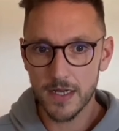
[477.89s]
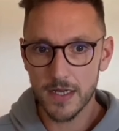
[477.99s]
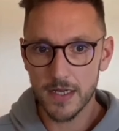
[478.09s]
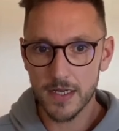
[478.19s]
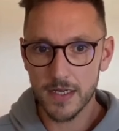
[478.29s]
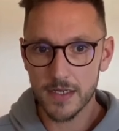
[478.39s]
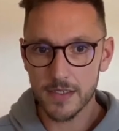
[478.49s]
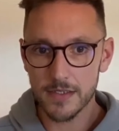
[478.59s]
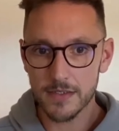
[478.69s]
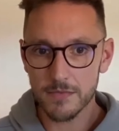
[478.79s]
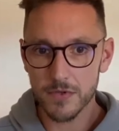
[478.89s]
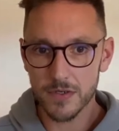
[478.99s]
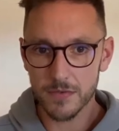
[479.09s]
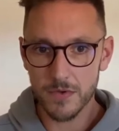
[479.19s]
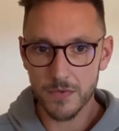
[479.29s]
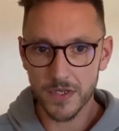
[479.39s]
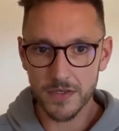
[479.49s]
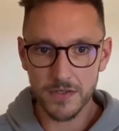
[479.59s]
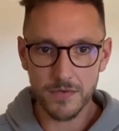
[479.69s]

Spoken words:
And what are we going to do